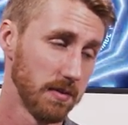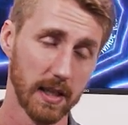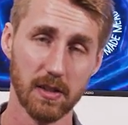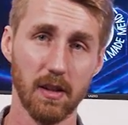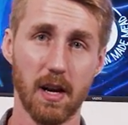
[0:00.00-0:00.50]

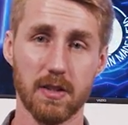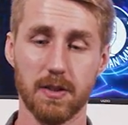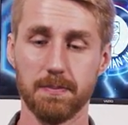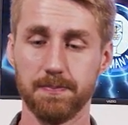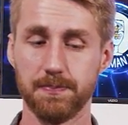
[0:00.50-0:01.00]
That's a
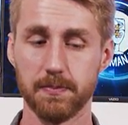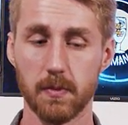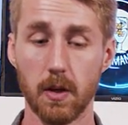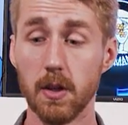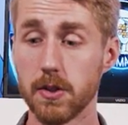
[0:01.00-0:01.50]
loss.
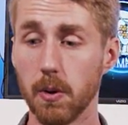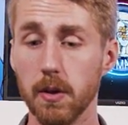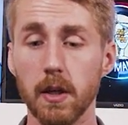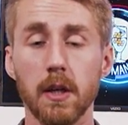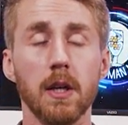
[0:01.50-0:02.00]

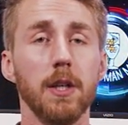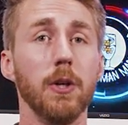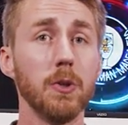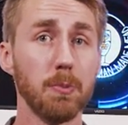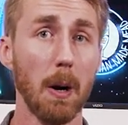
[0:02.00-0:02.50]
So
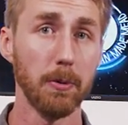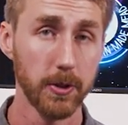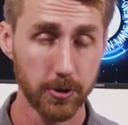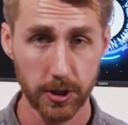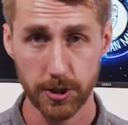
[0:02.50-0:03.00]
use proper
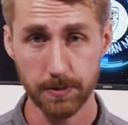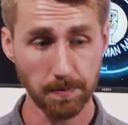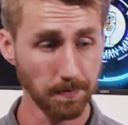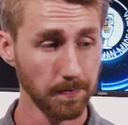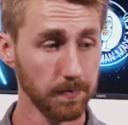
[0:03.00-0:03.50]
nutrition
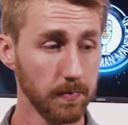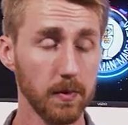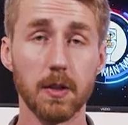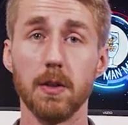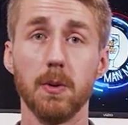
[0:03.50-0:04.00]

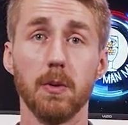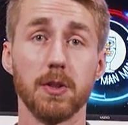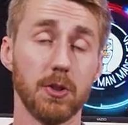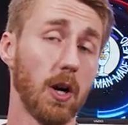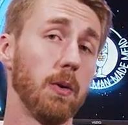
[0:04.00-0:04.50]
to
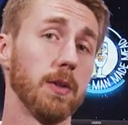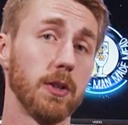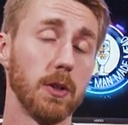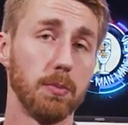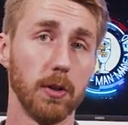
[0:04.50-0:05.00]
start with
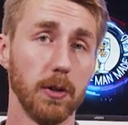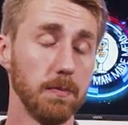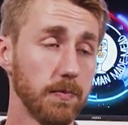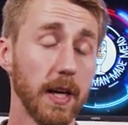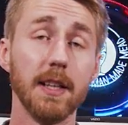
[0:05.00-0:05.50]
a good
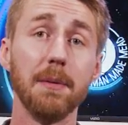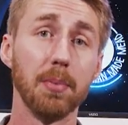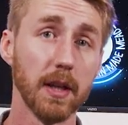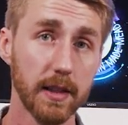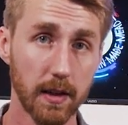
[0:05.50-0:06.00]
brew and then
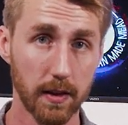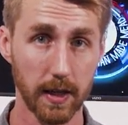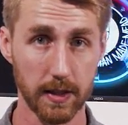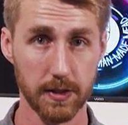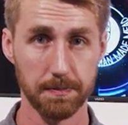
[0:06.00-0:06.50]
blend
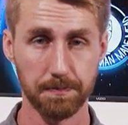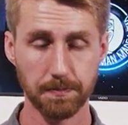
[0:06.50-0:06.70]
things.